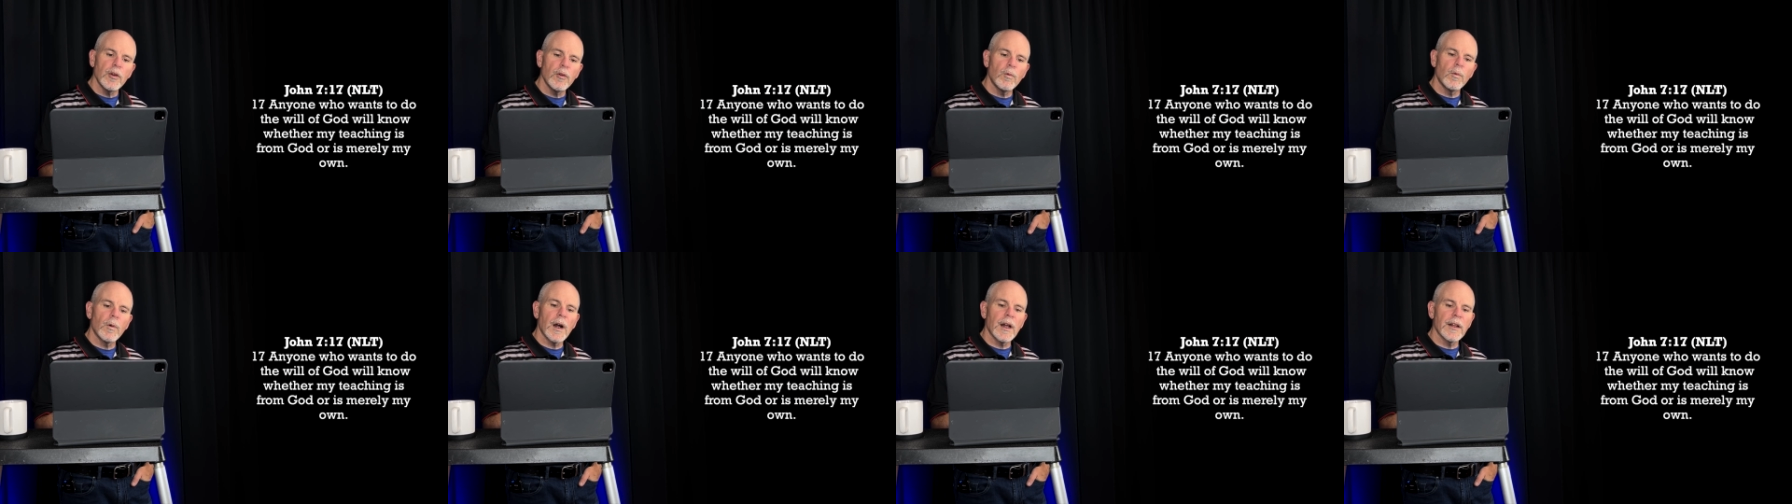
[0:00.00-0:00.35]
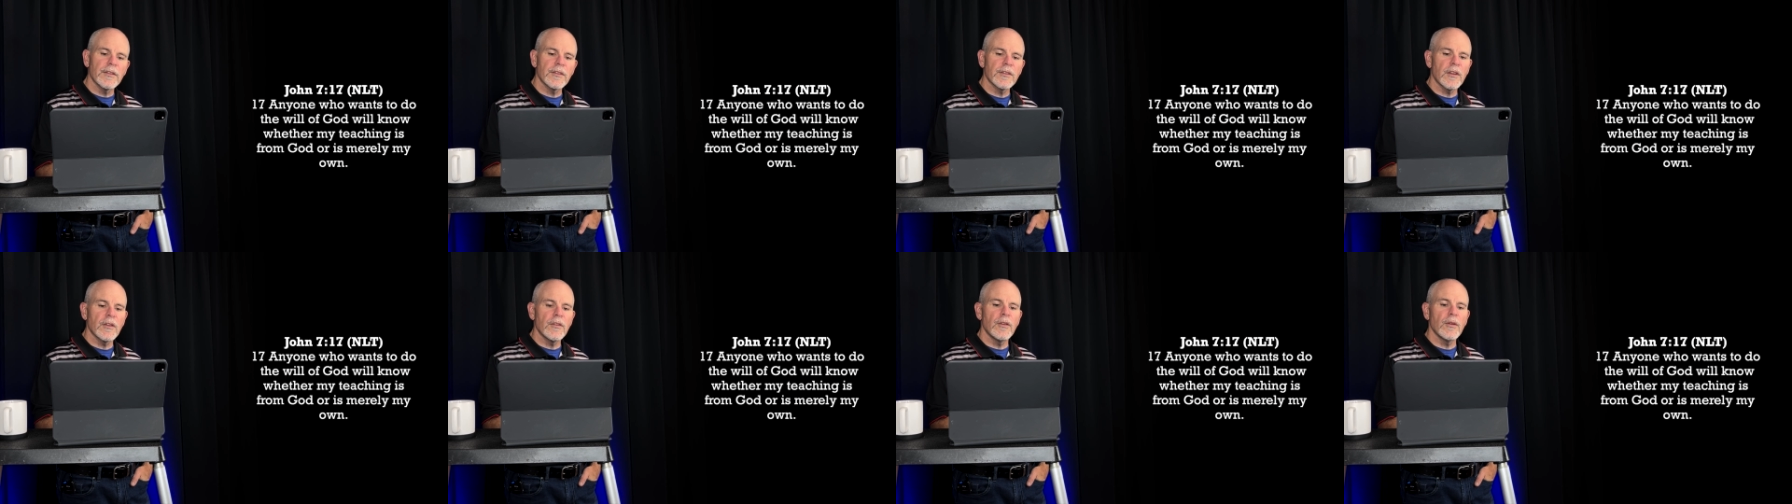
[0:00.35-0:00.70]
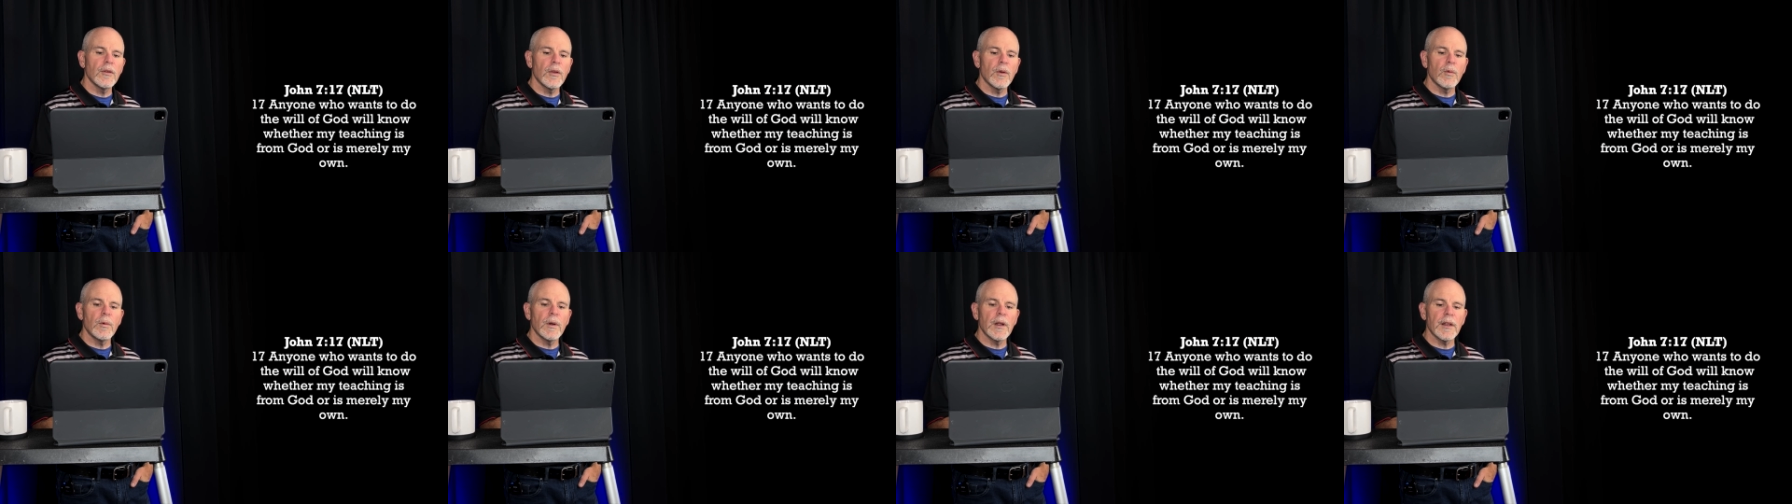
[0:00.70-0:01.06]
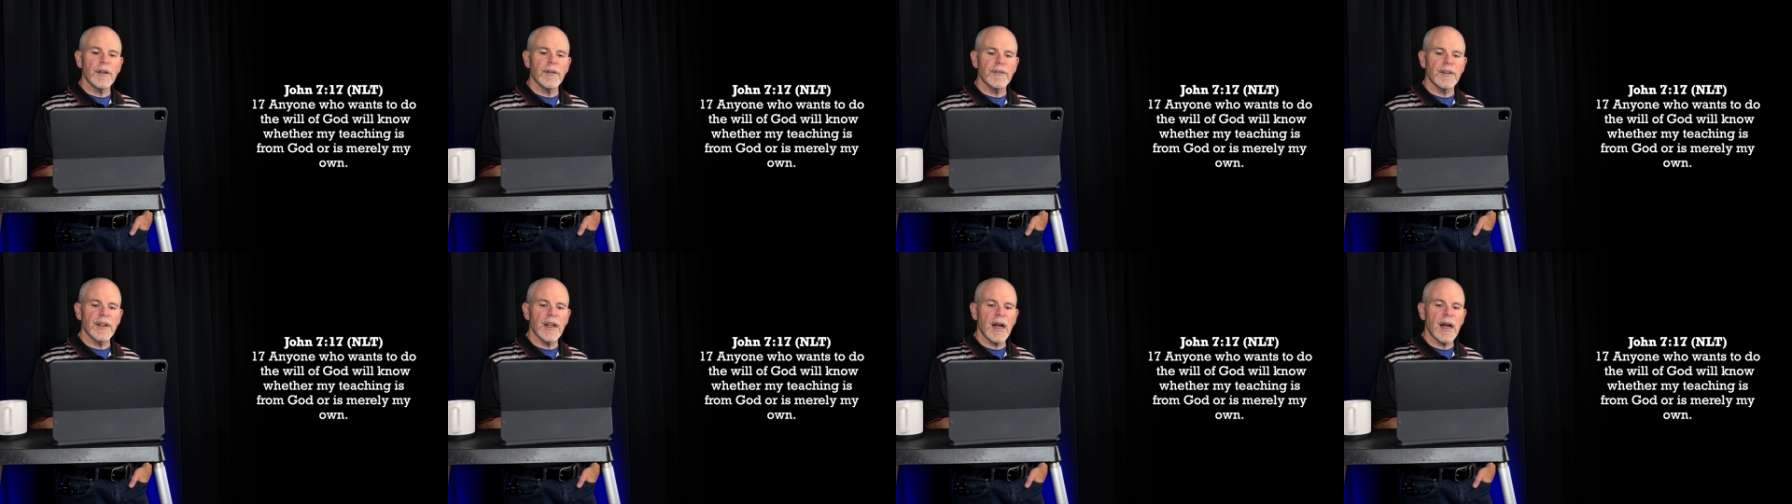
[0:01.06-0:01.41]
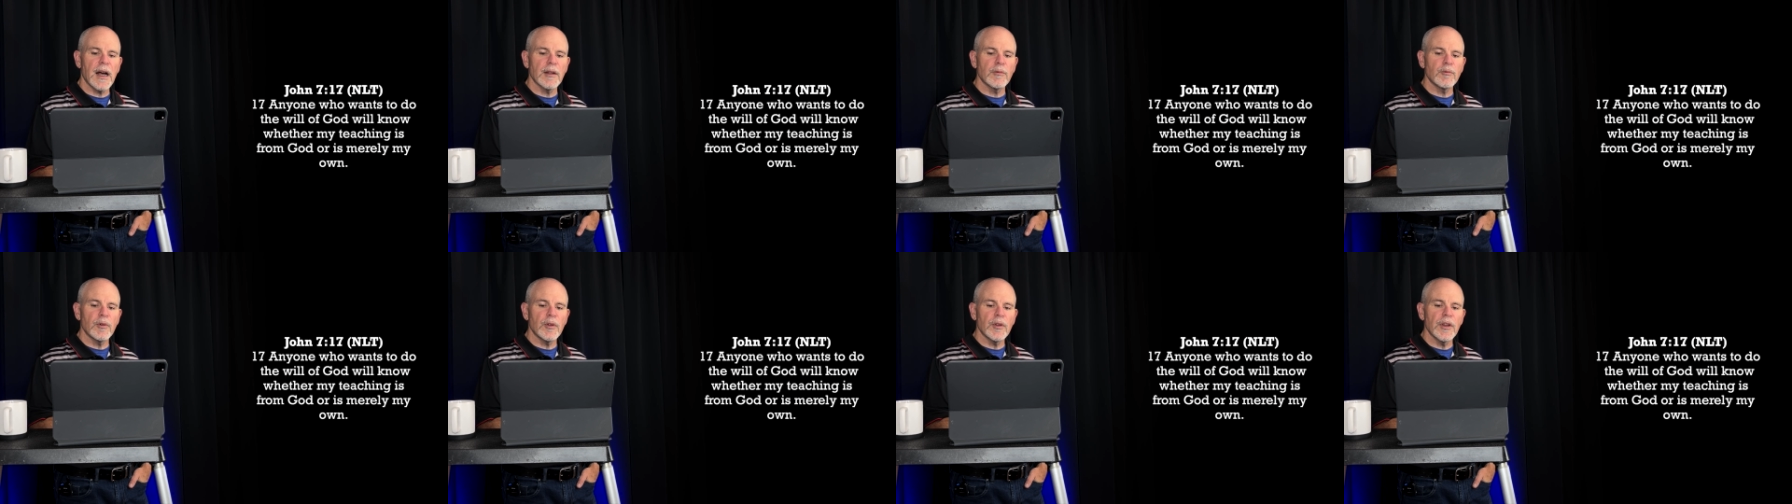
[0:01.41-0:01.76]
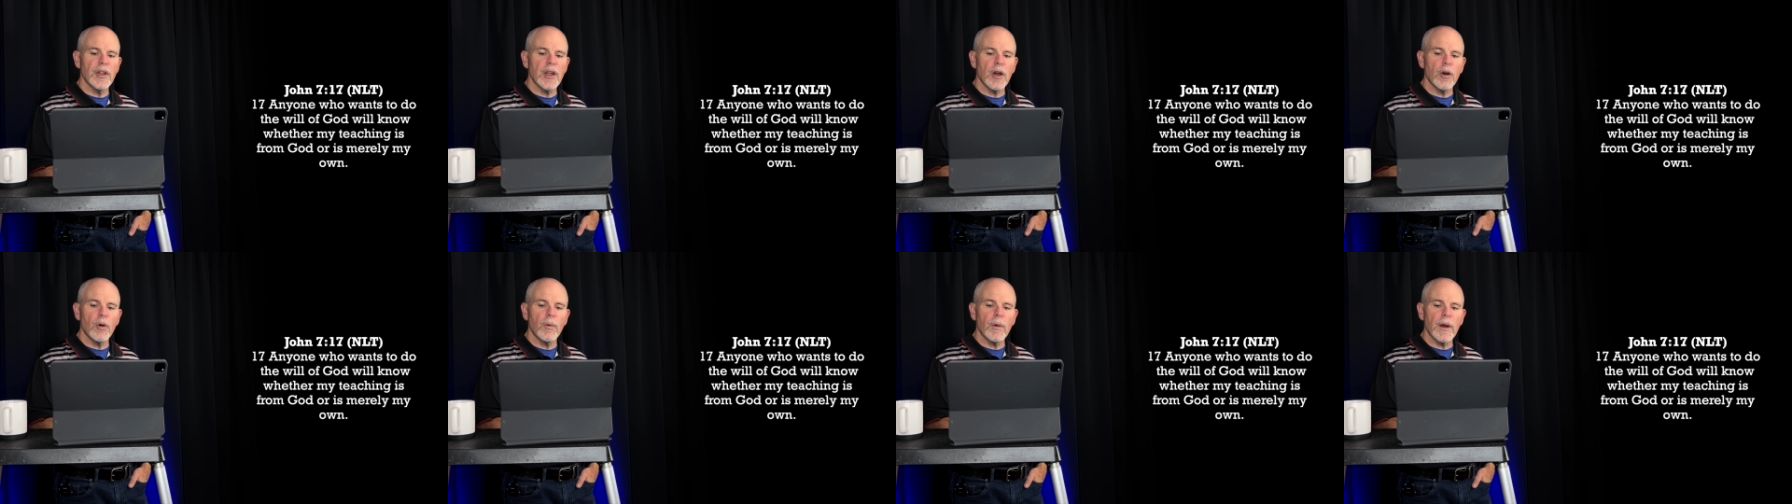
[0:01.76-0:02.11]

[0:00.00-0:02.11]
who wants to do the will of God will know